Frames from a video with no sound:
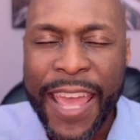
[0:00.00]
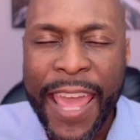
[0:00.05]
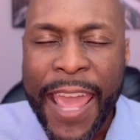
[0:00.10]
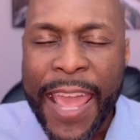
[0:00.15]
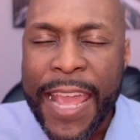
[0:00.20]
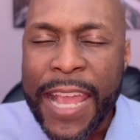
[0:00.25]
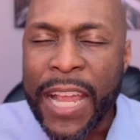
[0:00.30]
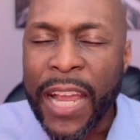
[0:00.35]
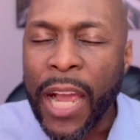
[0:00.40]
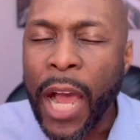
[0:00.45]

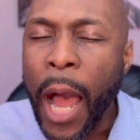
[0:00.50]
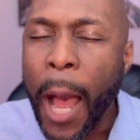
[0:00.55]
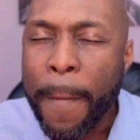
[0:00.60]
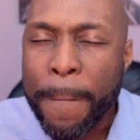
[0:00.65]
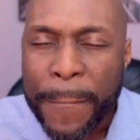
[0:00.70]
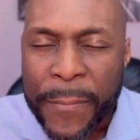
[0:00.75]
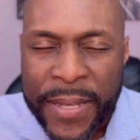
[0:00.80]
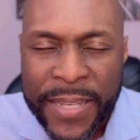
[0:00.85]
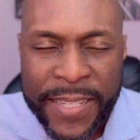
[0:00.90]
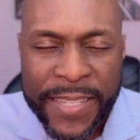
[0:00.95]
a
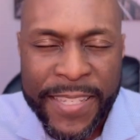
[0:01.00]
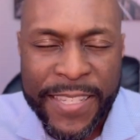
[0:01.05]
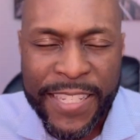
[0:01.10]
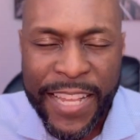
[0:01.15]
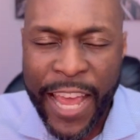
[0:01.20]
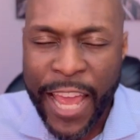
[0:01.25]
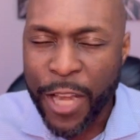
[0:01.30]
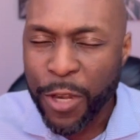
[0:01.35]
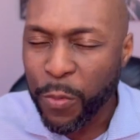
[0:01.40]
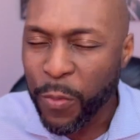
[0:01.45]
compass
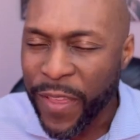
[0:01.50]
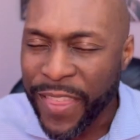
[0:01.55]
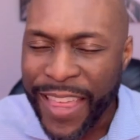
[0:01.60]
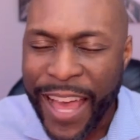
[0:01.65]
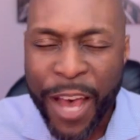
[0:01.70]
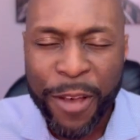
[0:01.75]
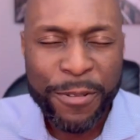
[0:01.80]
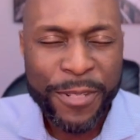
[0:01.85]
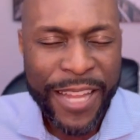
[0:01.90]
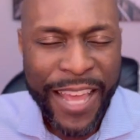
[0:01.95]
and
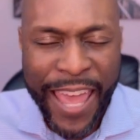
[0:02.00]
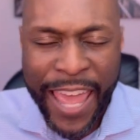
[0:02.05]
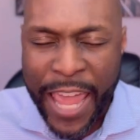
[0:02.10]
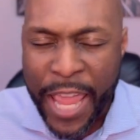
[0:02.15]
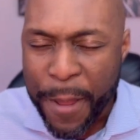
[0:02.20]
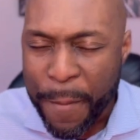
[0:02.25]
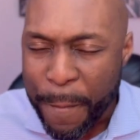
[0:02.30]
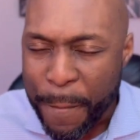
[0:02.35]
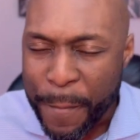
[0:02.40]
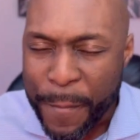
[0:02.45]
without
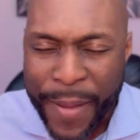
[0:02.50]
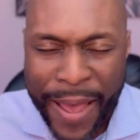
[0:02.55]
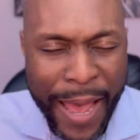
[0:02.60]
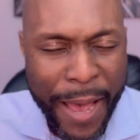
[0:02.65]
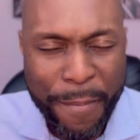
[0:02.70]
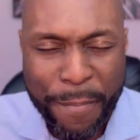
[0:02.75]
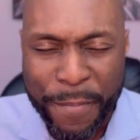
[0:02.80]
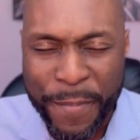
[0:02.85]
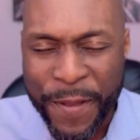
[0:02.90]
a map.